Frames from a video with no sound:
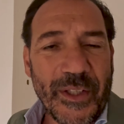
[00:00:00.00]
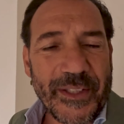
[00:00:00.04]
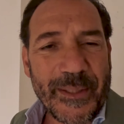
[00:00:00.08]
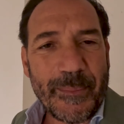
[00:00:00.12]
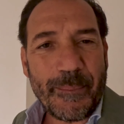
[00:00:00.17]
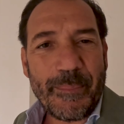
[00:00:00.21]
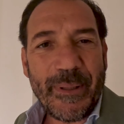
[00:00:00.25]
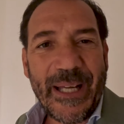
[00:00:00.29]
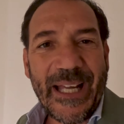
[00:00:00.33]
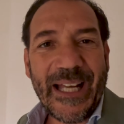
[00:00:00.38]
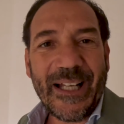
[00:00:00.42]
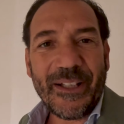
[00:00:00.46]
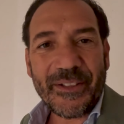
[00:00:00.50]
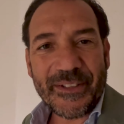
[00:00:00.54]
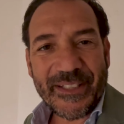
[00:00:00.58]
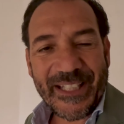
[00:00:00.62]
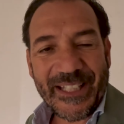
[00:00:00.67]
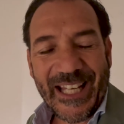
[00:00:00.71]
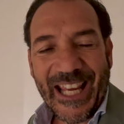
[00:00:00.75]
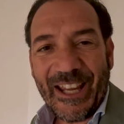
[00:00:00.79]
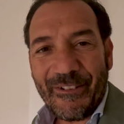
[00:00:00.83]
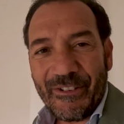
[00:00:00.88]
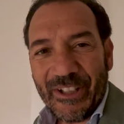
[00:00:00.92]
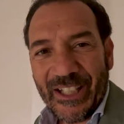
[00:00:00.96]

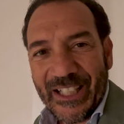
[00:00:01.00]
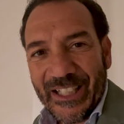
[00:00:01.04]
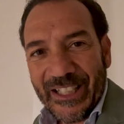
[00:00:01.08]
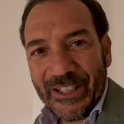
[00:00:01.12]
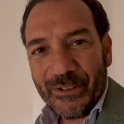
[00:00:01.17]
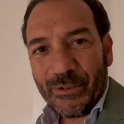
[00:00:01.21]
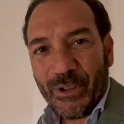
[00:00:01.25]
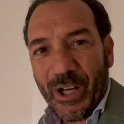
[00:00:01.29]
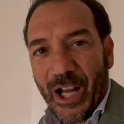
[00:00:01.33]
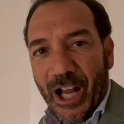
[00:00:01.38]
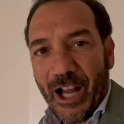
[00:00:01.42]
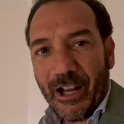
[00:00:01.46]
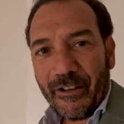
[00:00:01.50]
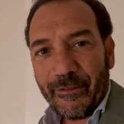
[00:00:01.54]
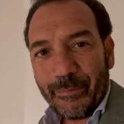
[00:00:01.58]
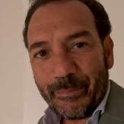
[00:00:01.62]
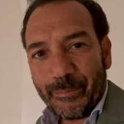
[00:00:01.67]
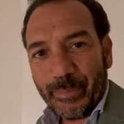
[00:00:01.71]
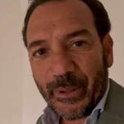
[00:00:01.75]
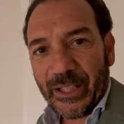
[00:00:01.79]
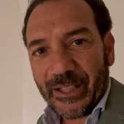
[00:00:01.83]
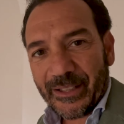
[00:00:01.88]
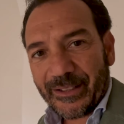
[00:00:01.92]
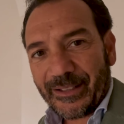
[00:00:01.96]
about having a little half
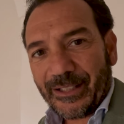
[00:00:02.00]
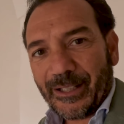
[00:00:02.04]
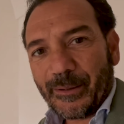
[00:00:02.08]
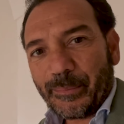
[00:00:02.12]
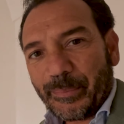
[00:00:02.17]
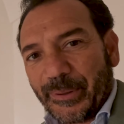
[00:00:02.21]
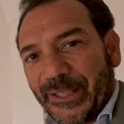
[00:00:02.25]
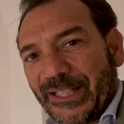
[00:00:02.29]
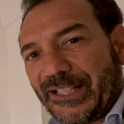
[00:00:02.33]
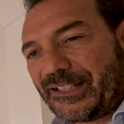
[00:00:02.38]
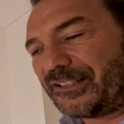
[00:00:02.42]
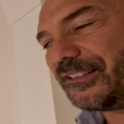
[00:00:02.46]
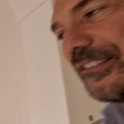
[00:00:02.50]
bath up here?